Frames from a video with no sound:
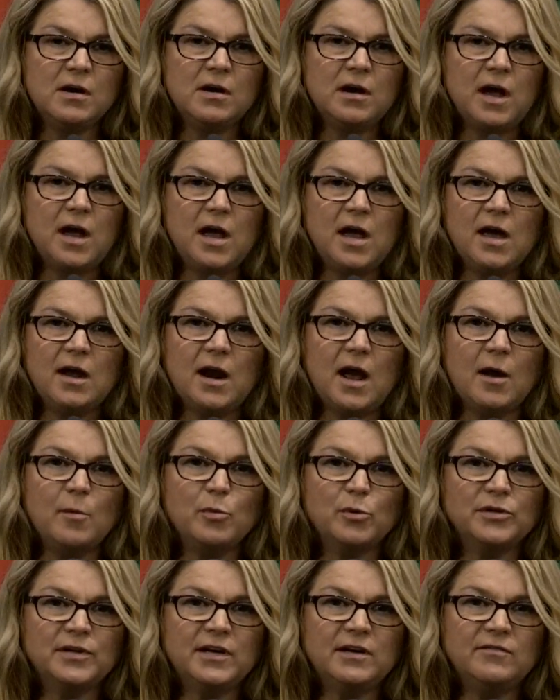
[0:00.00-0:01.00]
And I
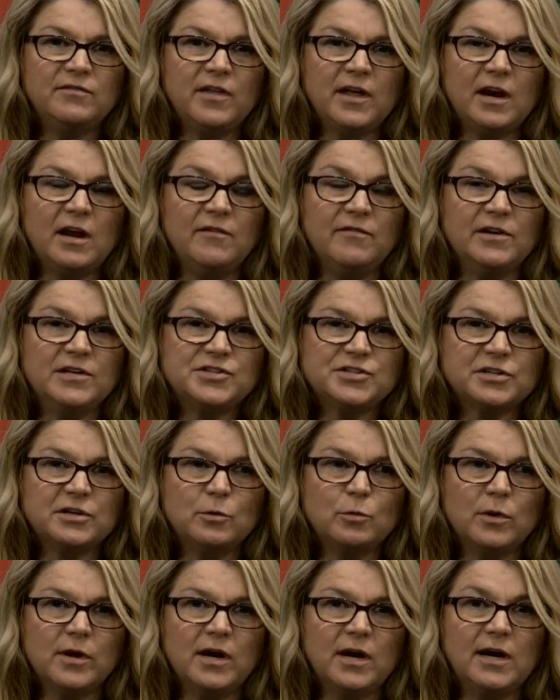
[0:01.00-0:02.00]
believe that eventually
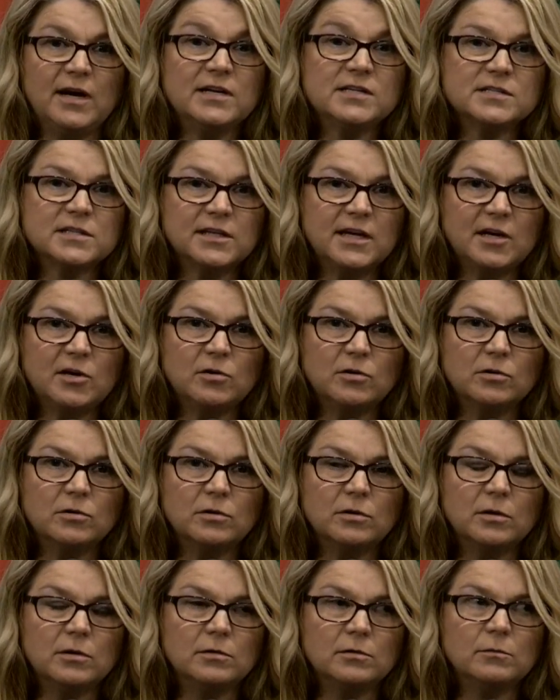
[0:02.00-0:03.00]
when it is
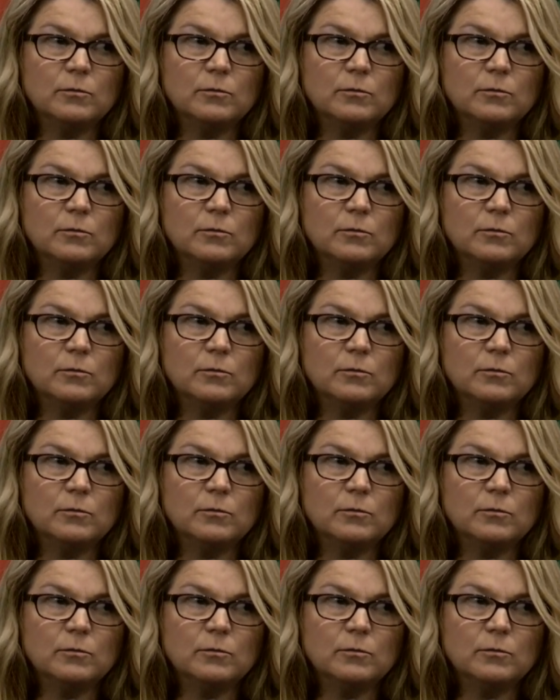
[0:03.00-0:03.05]
legal,